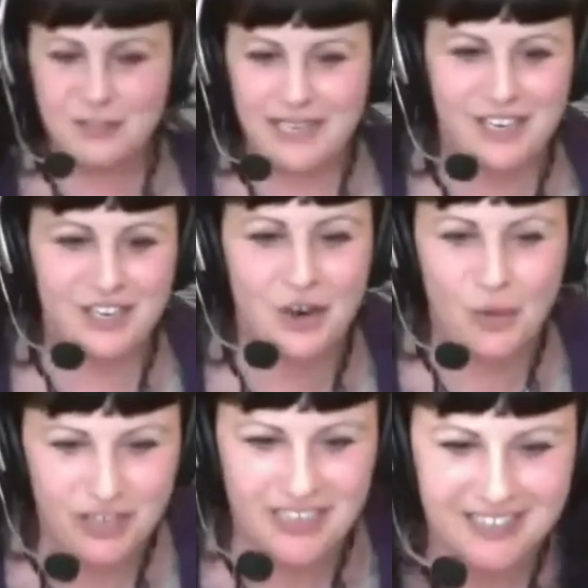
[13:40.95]
have to make a
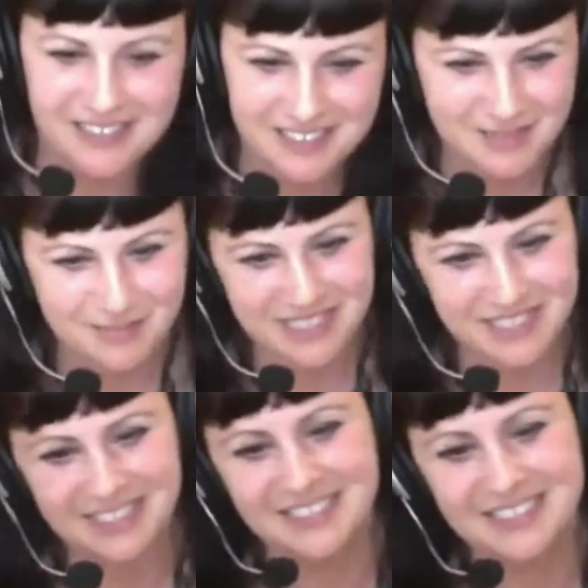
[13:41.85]
corn necklace. I'm
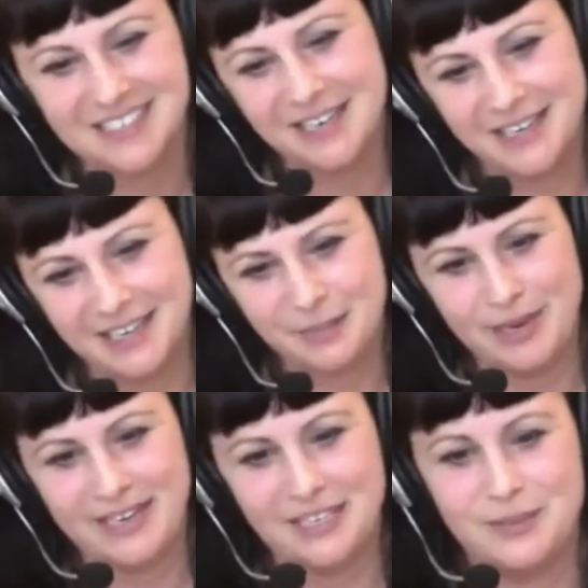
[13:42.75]
serious. Not not the
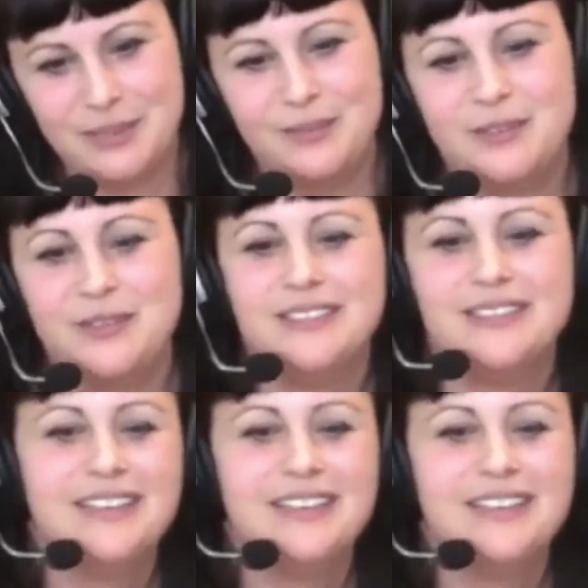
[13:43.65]
band people